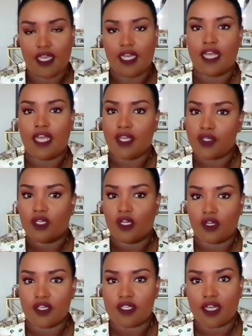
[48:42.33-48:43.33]
and that you
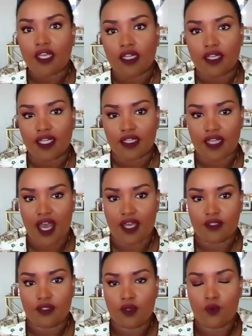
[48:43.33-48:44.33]
can articulate
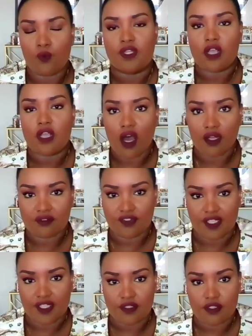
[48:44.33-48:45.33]
that with
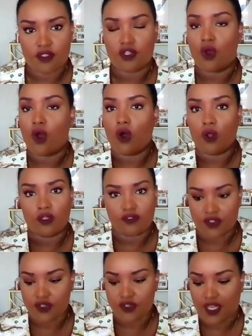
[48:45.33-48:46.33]
confidence to all of
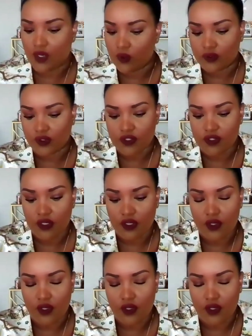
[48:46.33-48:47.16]
your stakeholders.